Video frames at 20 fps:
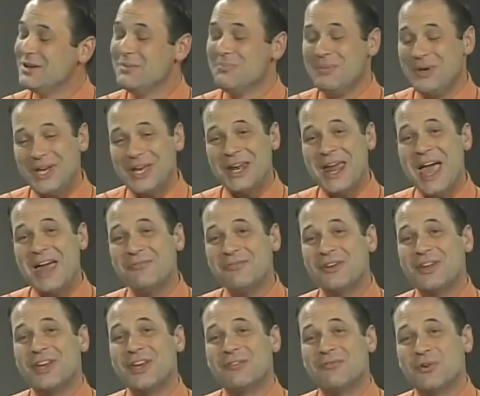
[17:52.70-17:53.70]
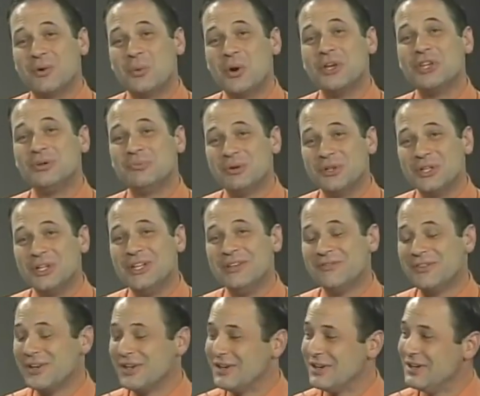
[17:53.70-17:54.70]
be an advocate for what you
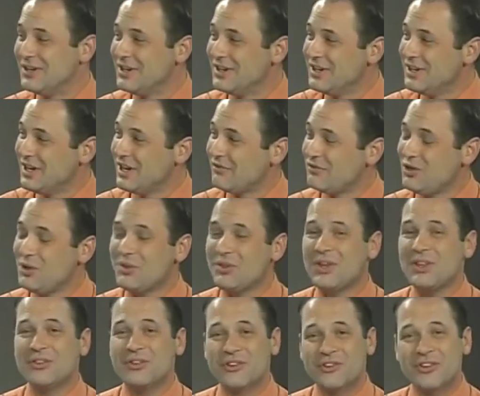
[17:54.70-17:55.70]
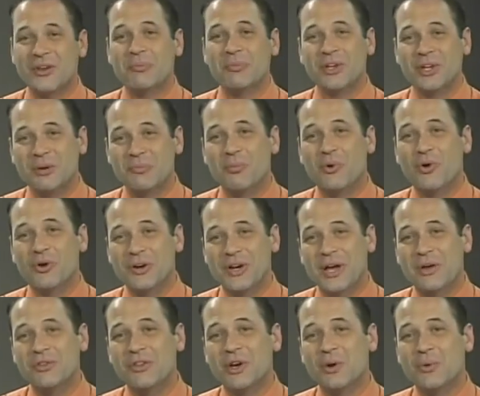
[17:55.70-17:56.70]
believe in. If you think there's something important
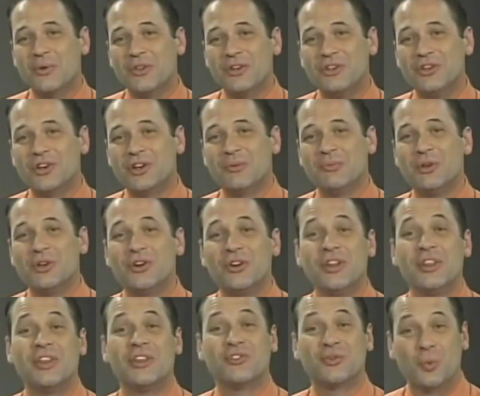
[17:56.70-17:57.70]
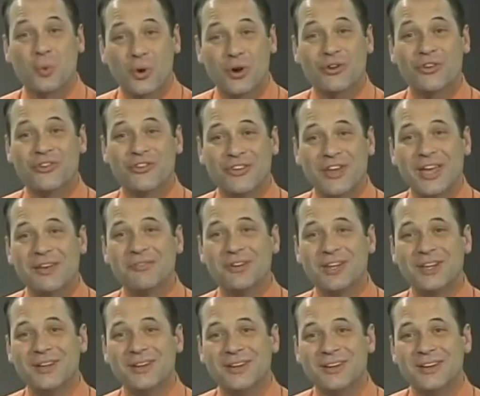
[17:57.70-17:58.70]
out there within your community that's worth
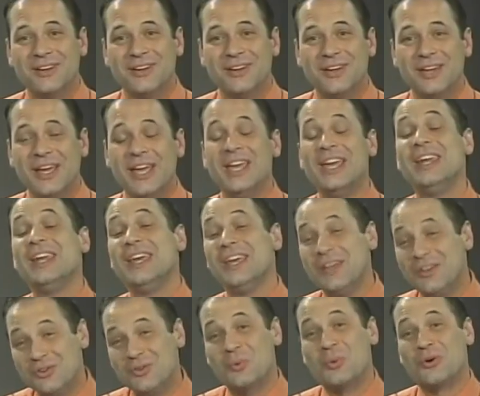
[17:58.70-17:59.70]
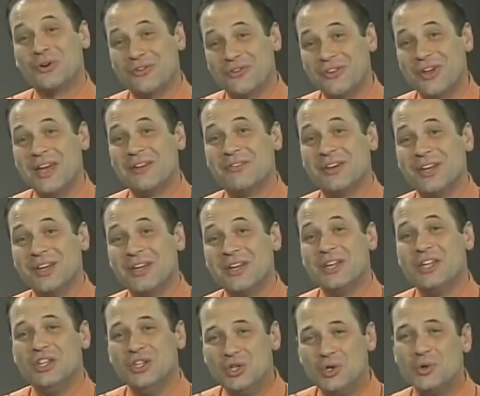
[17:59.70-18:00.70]
saving, it is worth saving.
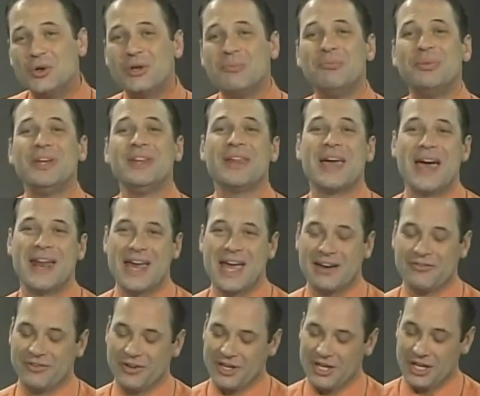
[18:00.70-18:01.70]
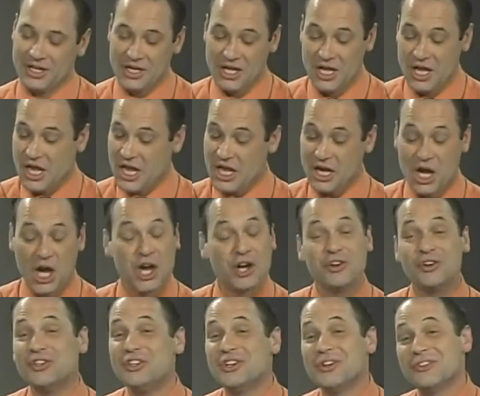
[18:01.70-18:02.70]
You can be that advocate. And
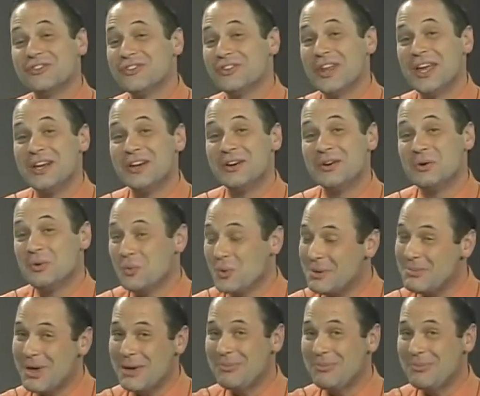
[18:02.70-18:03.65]
100 years later, we may